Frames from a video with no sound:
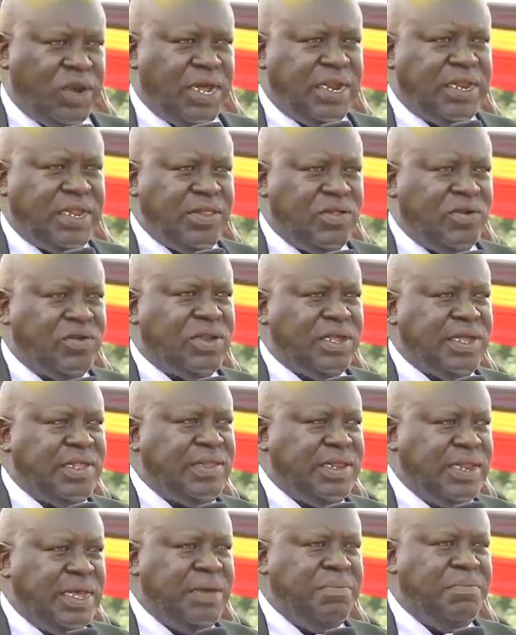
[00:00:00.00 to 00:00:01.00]
That is not
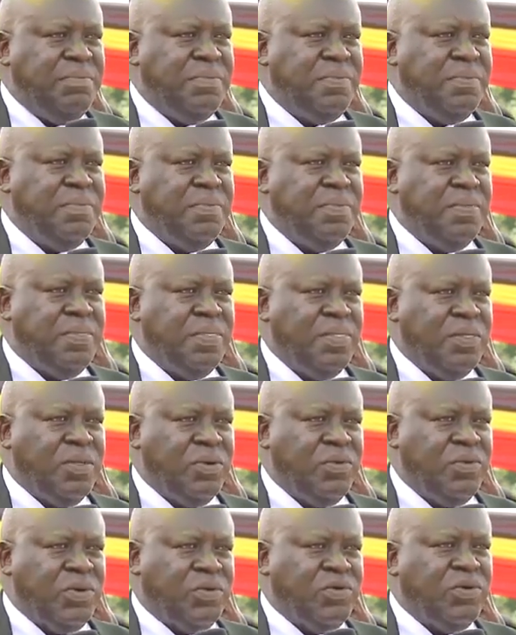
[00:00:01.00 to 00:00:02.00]
his name,
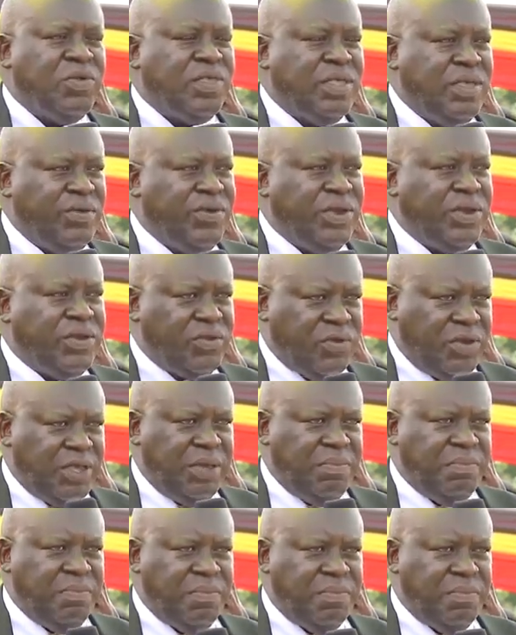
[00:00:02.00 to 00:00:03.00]
which was given to
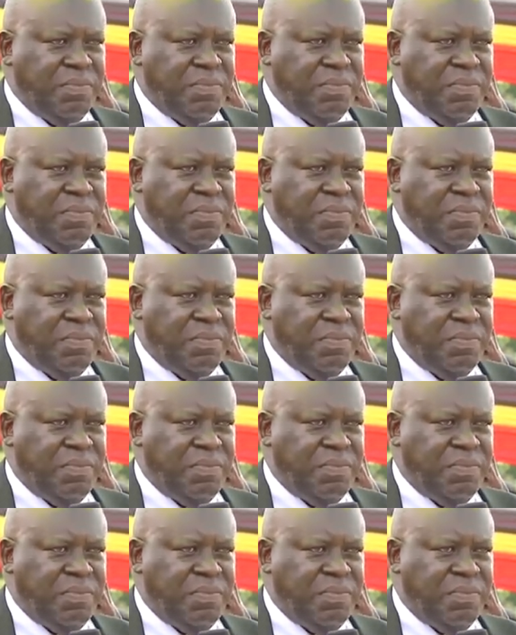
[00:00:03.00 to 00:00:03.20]
him.